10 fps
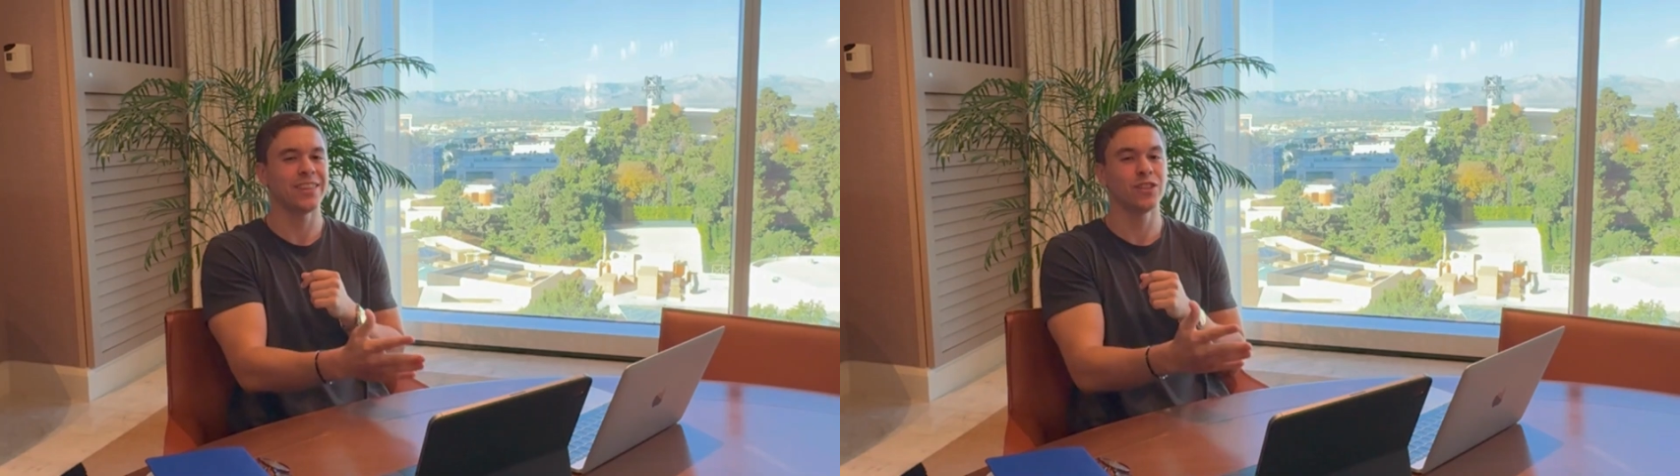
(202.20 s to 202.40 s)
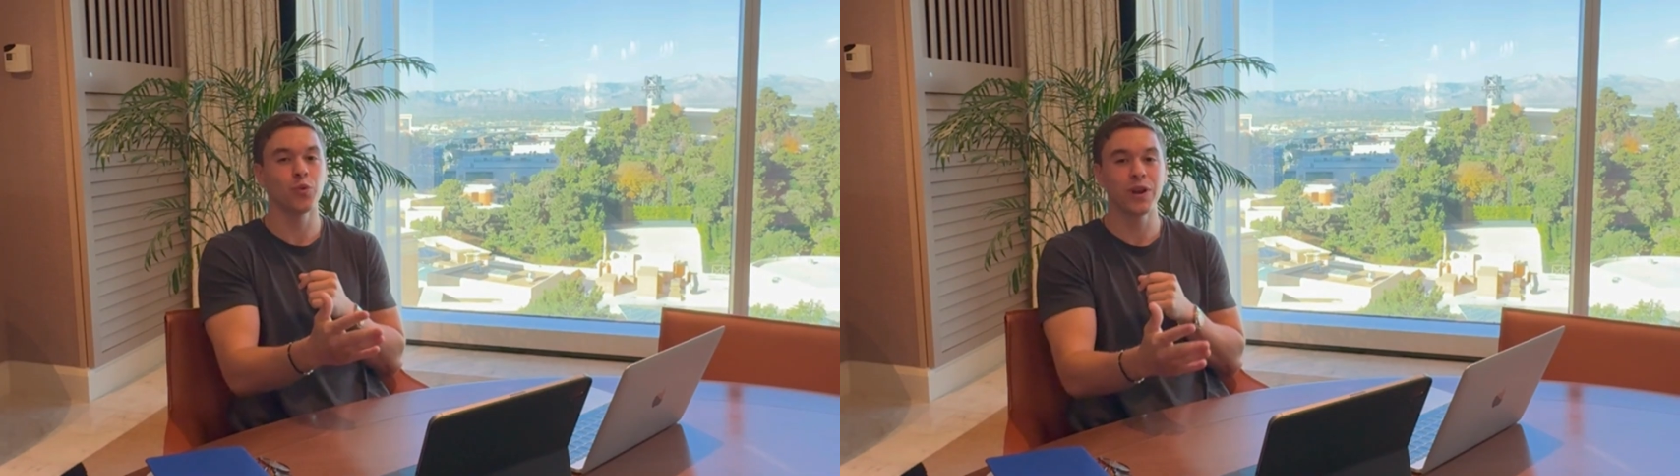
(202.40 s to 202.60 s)

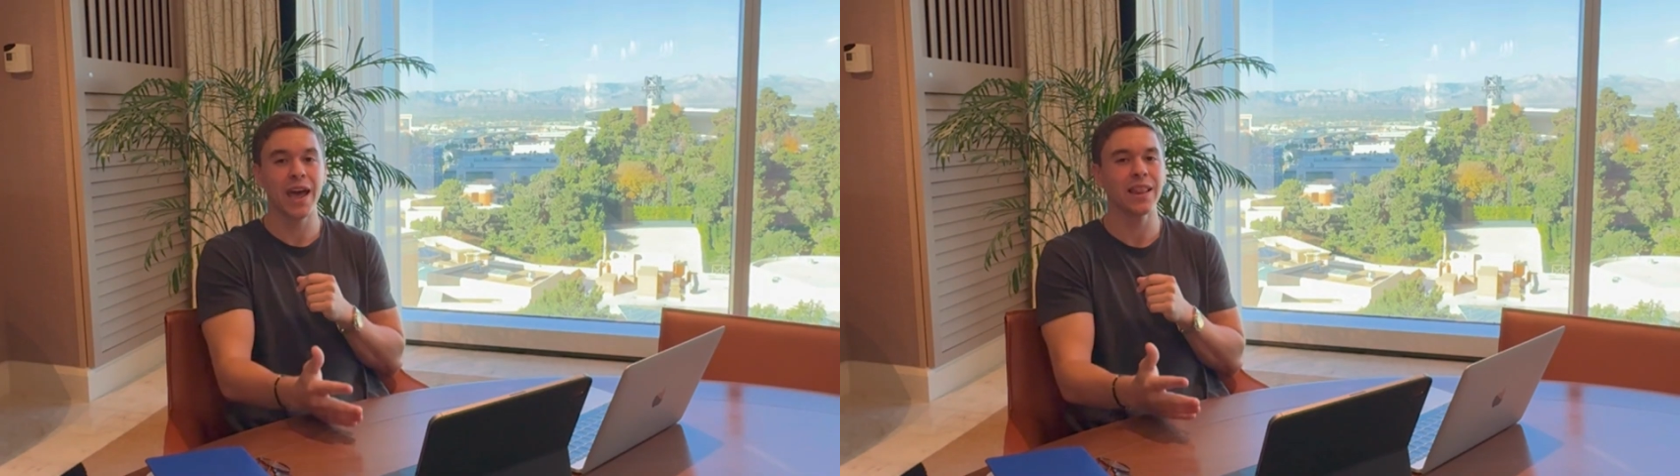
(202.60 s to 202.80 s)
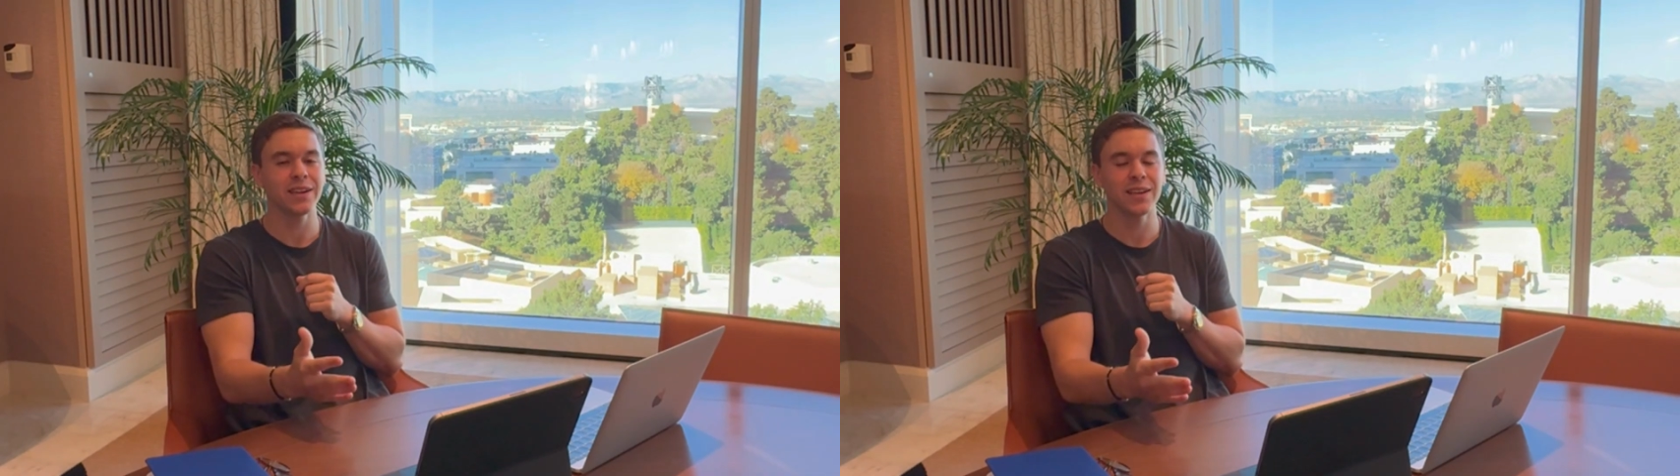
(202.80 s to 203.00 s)
And the
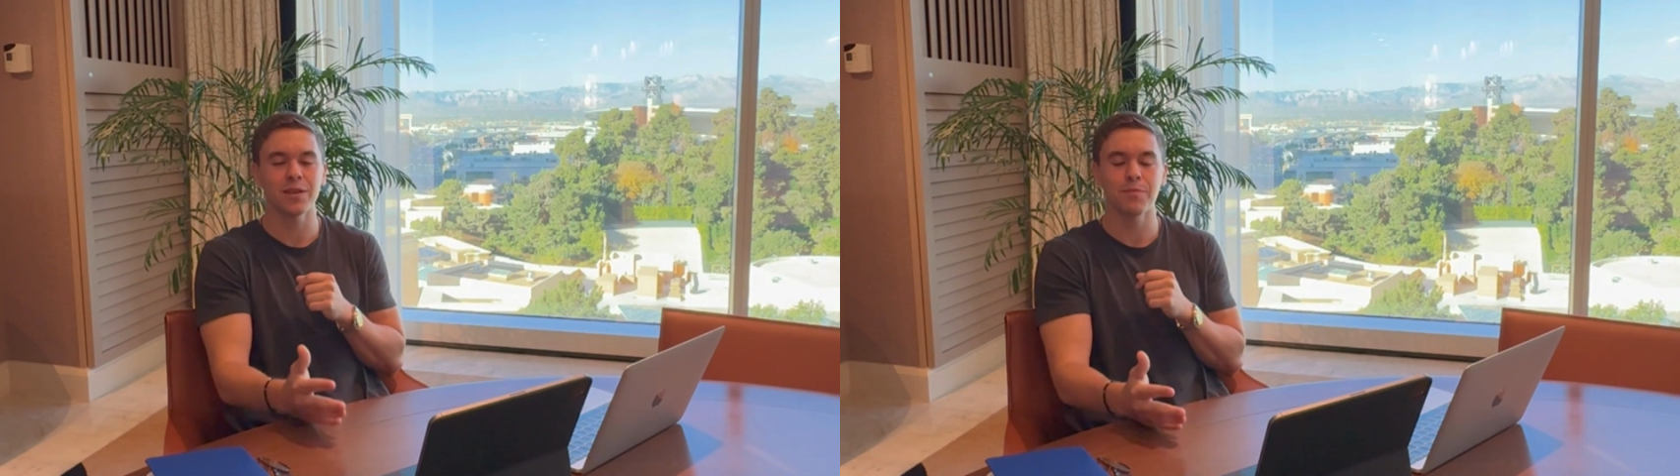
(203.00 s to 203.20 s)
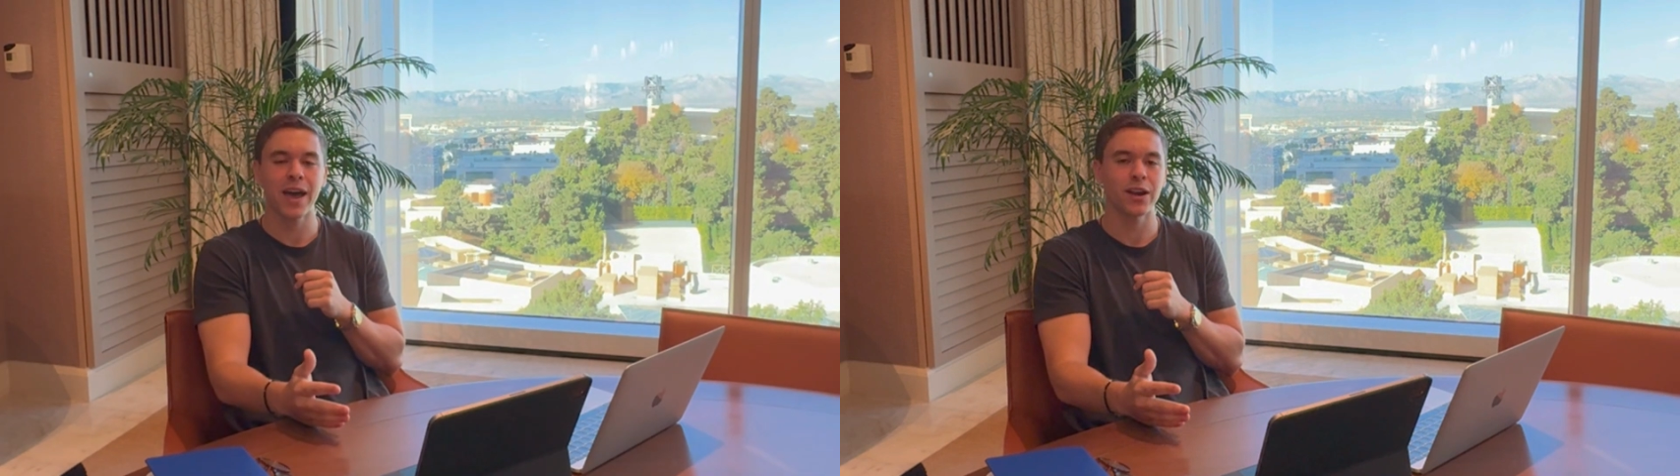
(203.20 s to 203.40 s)
reality of
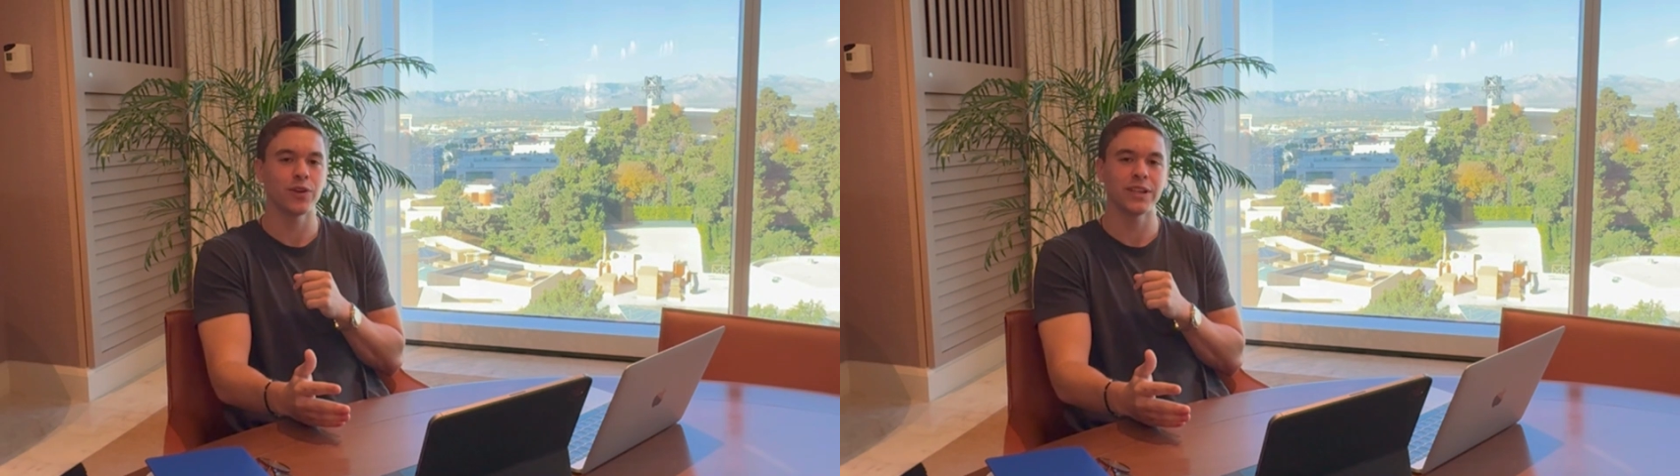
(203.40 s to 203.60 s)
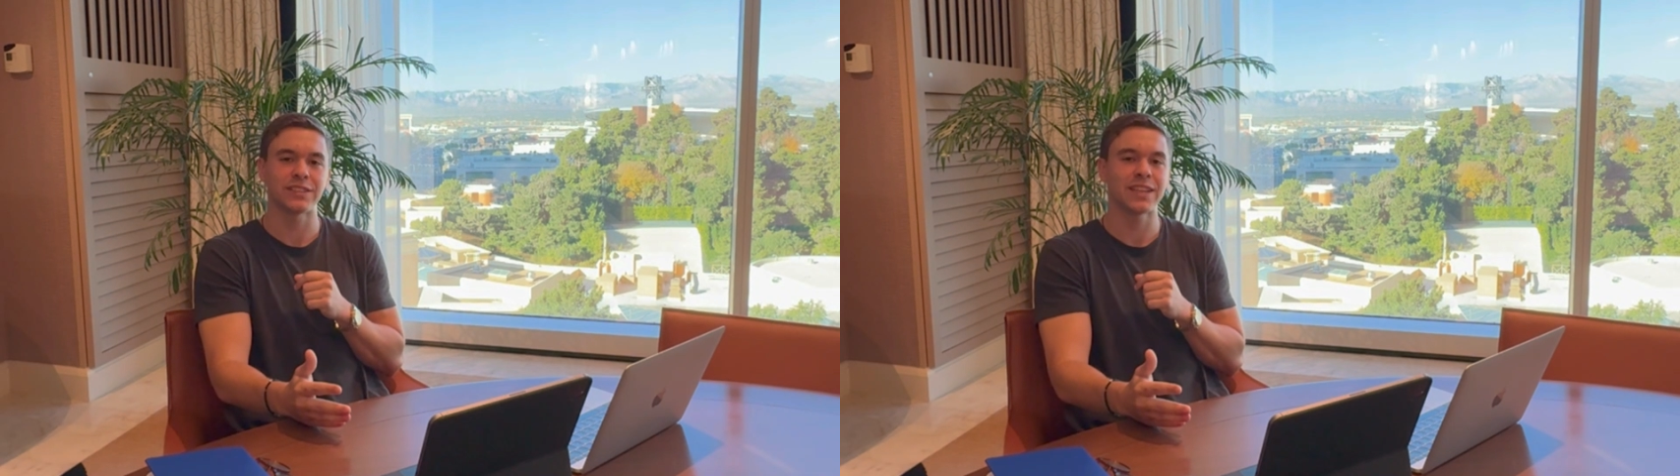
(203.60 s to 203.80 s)
the
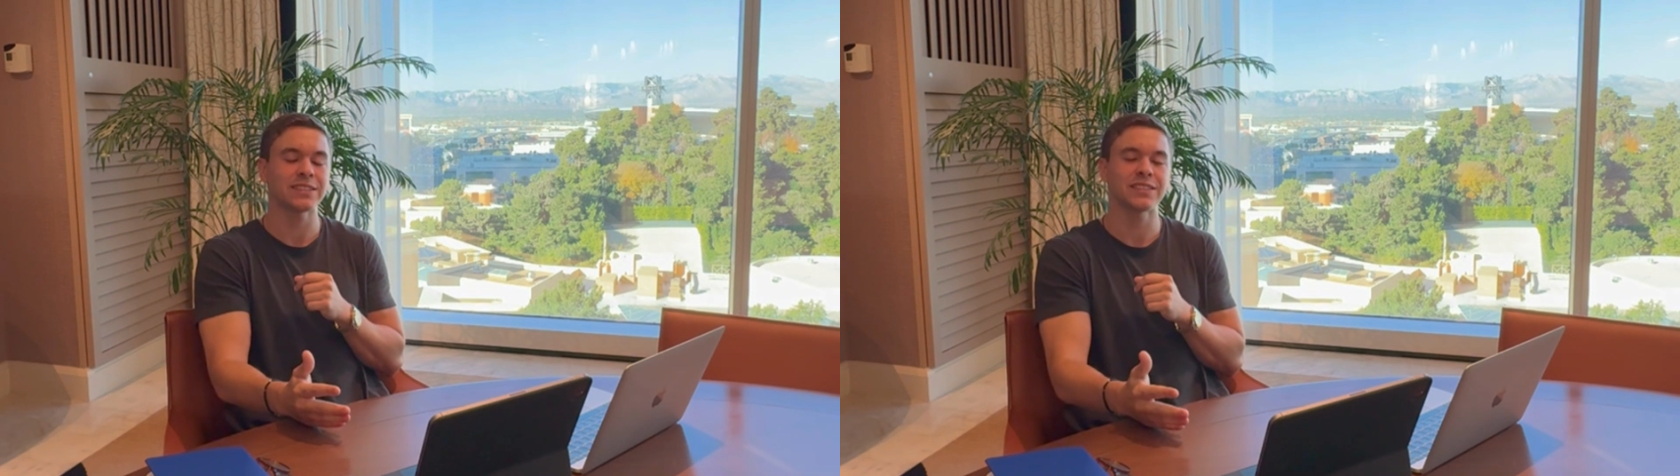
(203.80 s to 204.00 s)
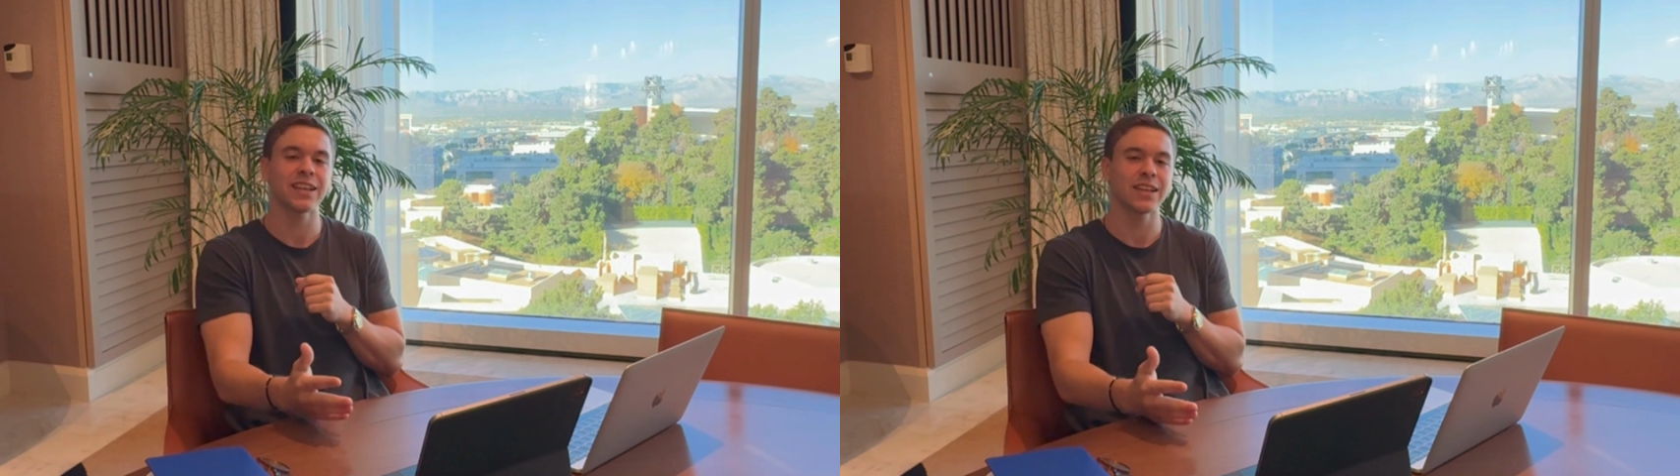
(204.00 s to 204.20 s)
matter is that's